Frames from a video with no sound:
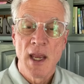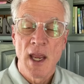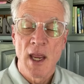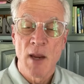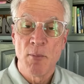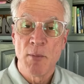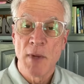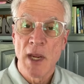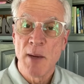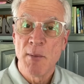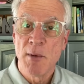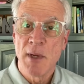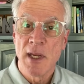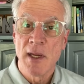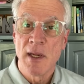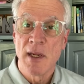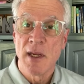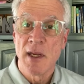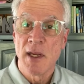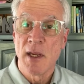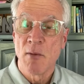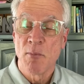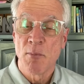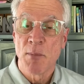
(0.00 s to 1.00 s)
and maybe
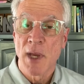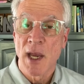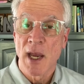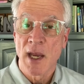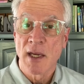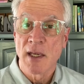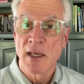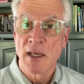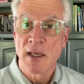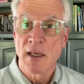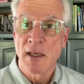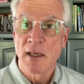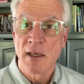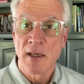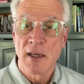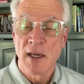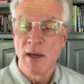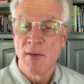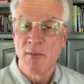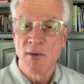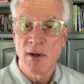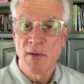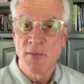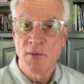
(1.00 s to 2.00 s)
impact
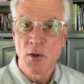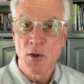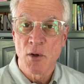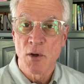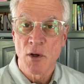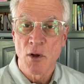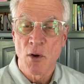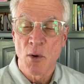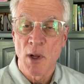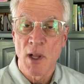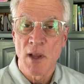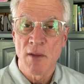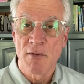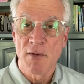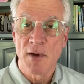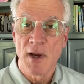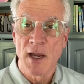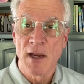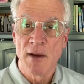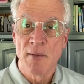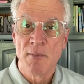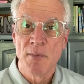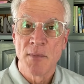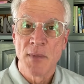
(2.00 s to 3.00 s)
even if you can
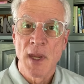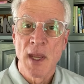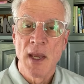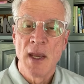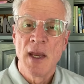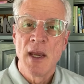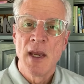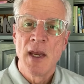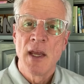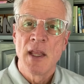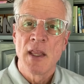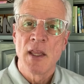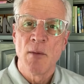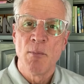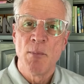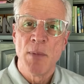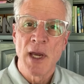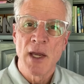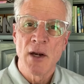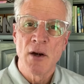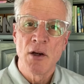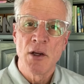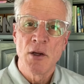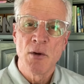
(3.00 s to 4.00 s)
qualify. The
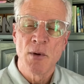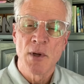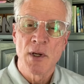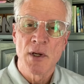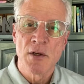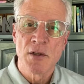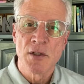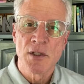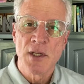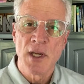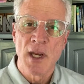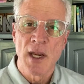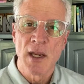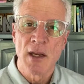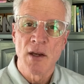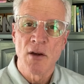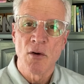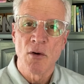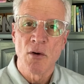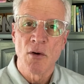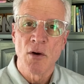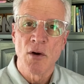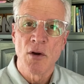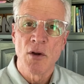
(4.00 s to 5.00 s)
better you understand
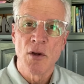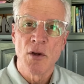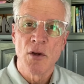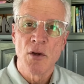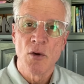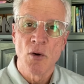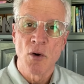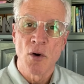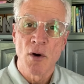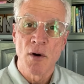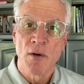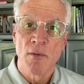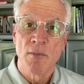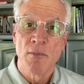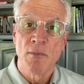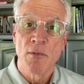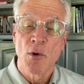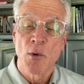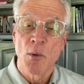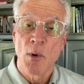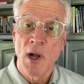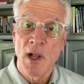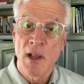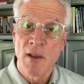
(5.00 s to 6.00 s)
your
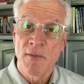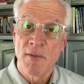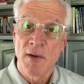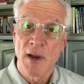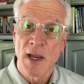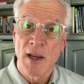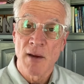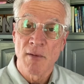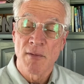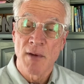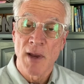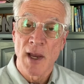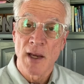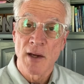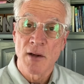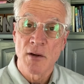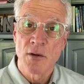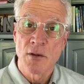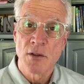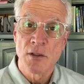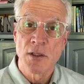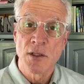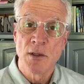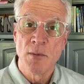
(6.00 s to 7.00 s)
qualifying
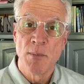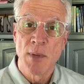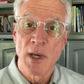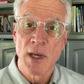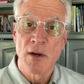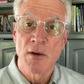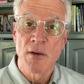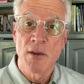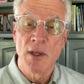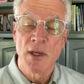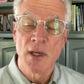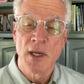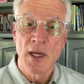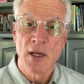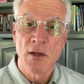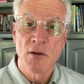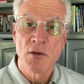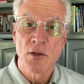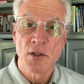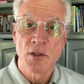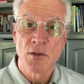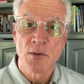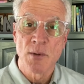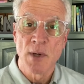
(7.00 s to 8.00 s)
factors, the better the
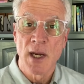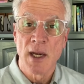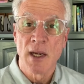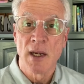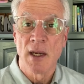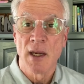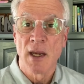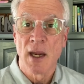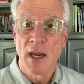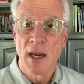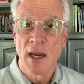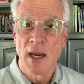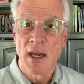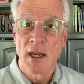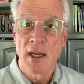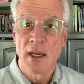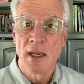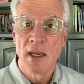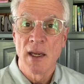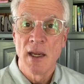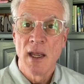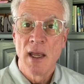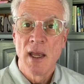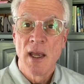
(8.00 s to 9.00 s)
interest rate and
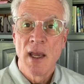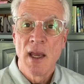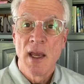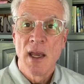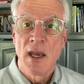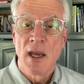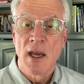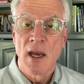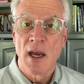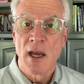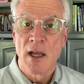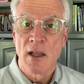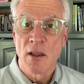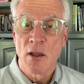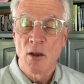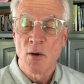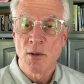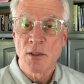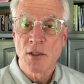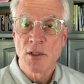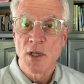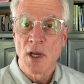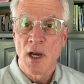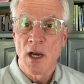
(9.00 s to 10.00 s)

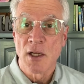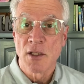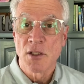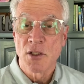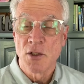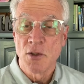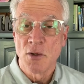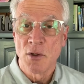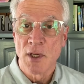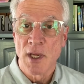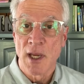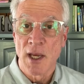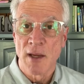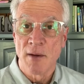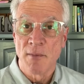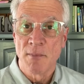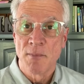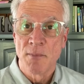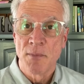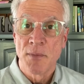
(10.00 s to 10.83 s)
lowest cost you'll get.